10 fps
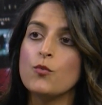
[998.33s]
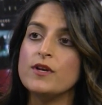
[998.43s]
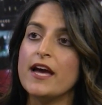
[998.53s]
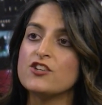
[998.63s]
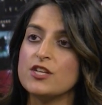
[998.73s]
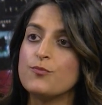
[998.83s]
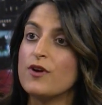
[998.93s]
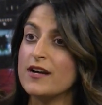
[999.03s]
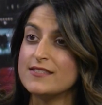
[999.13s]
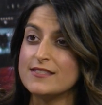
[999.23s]
we actually
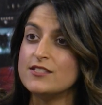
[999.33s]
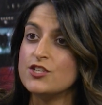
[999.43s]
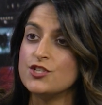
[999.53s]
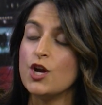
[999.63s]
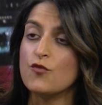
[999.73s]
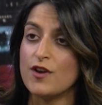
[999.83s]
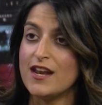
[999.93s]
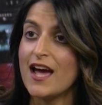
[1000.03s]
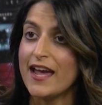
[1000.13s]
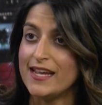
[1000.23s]
process the tissue
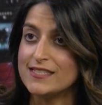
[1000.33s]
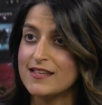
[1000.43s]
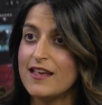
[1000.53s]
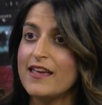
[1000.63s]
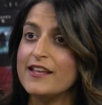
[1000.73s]
overnight.